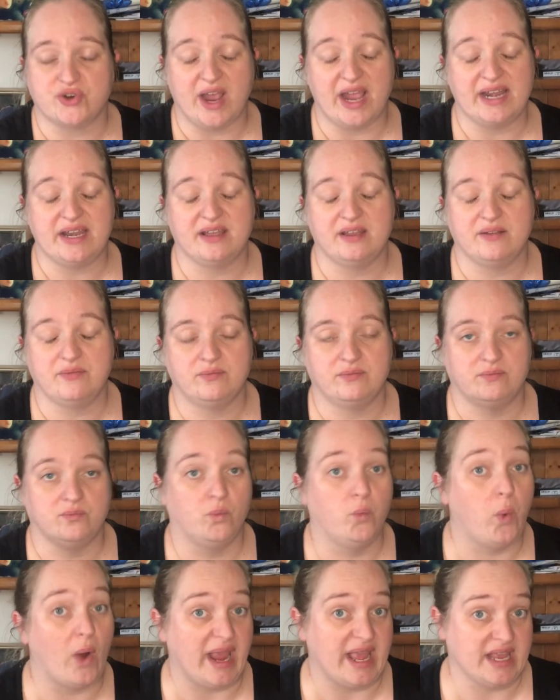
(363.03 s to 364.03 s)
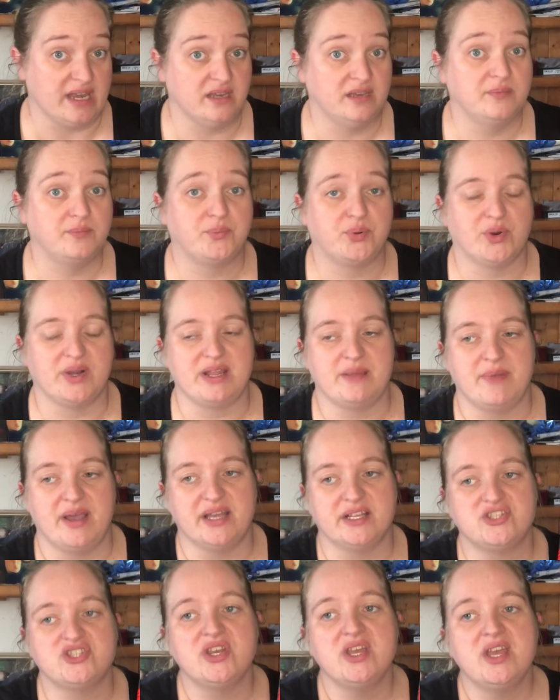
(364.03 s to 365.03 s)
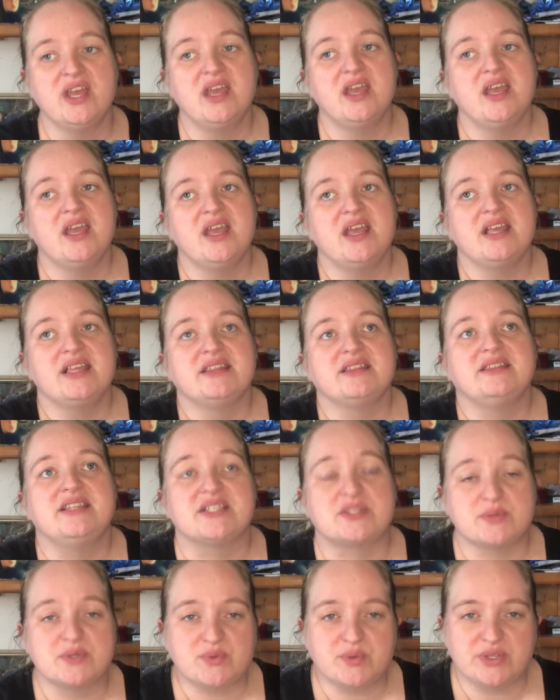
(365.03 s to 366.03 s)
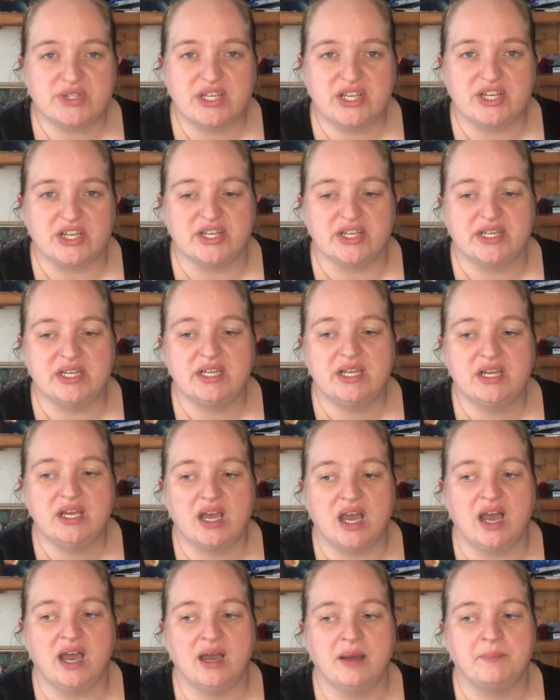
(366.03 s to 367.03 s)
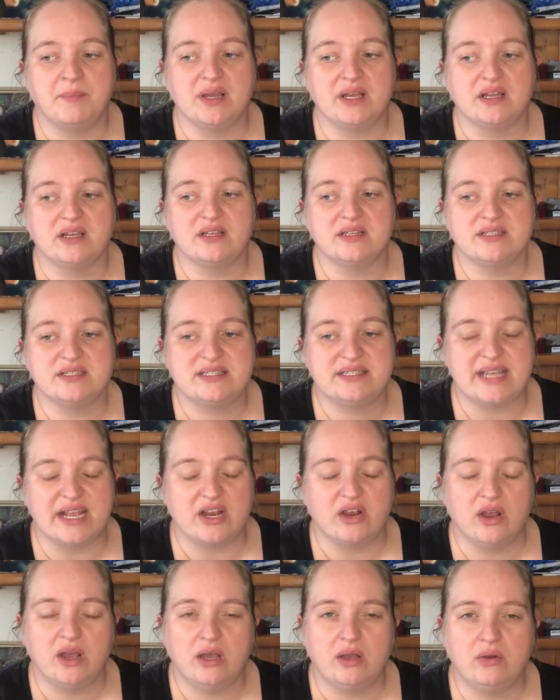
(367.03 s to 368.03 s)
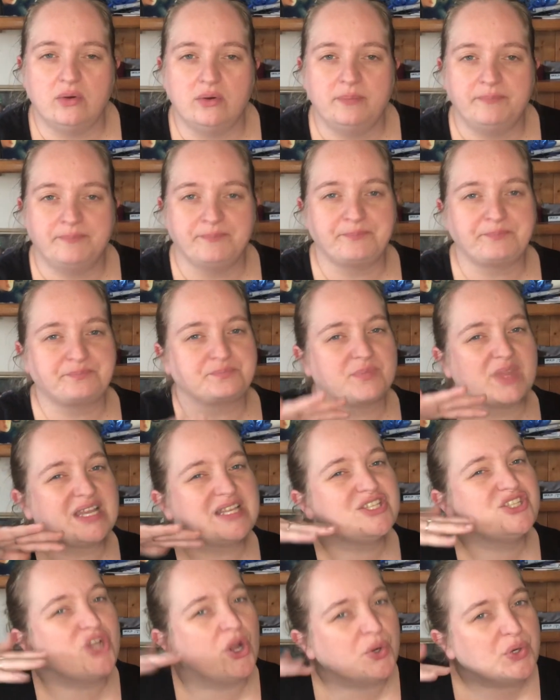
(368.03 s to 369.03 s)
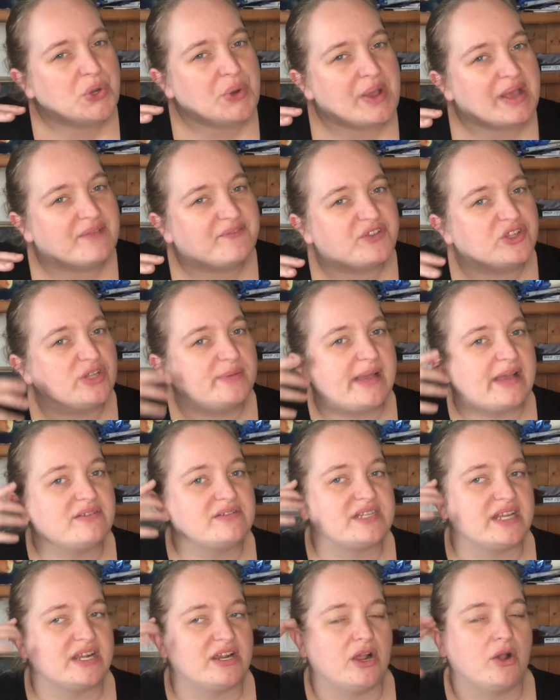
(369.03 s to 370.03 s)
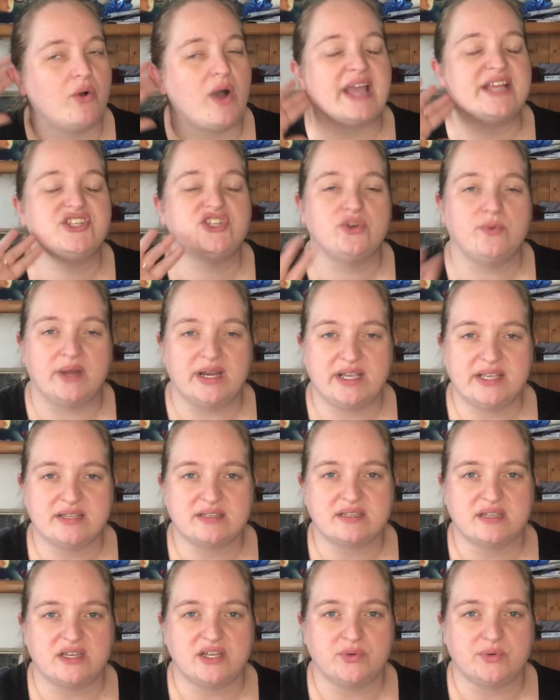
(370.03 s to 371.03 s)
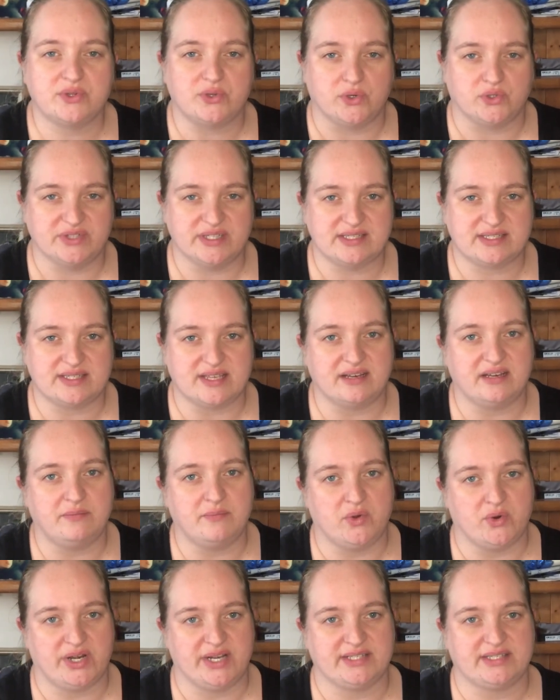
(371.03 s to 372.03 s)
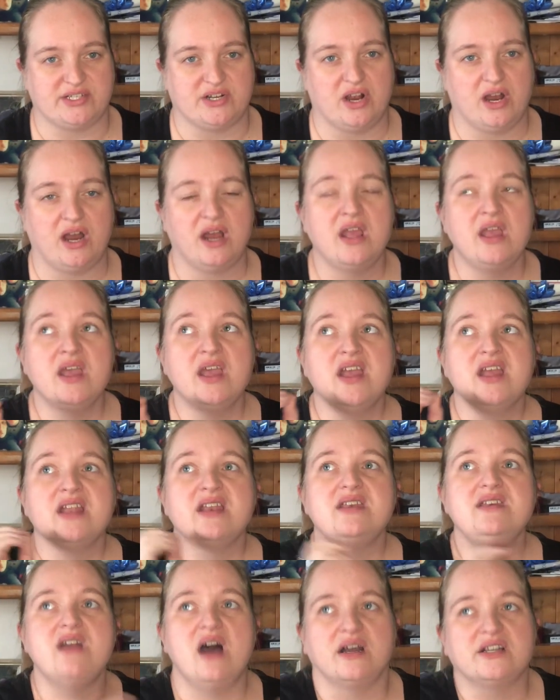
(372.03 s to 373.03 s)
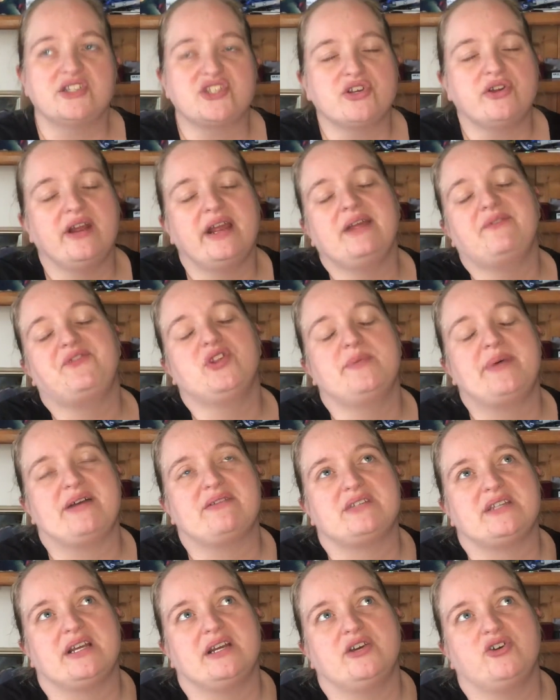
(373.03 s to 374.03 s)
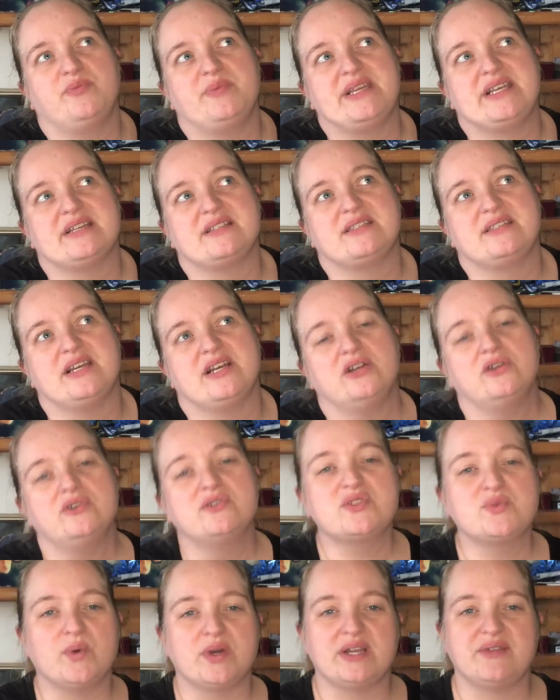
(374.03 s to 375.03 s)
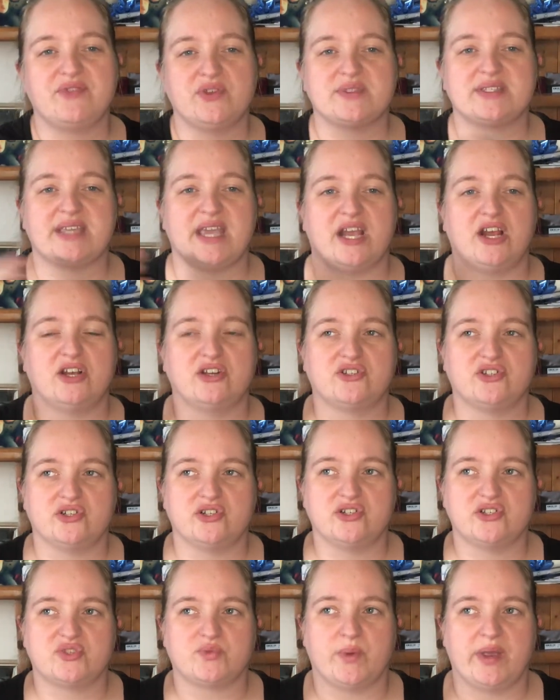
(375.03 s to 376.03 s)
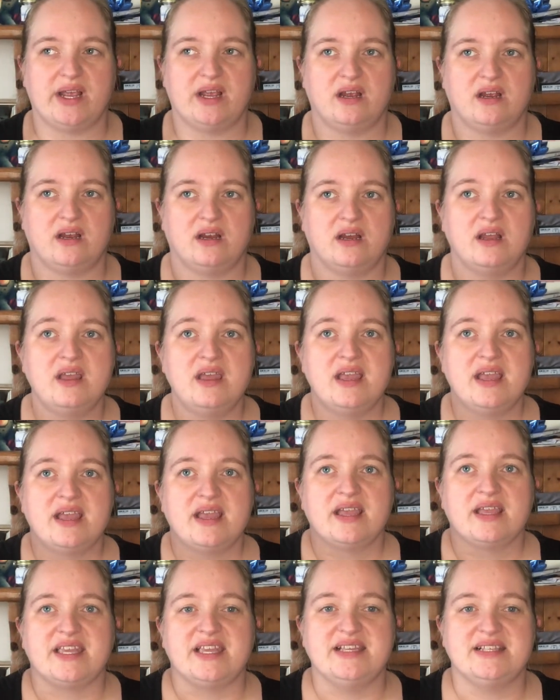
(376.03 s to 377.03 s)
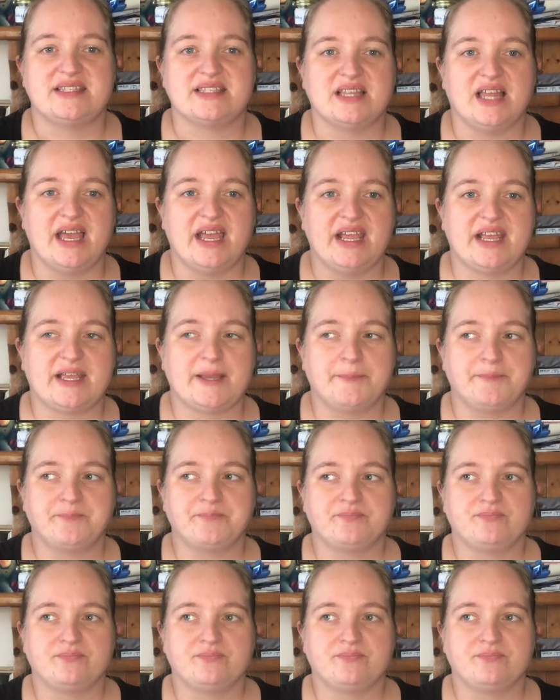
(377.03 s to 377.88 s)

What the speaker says: try to win, pretty much. This was really good. Darrow, don't know how I feel about Darrow. I do want to continue with Golden Sun and Morningstar. Not sure how I feel about Darrow, because Darrow's one of those characters where he's like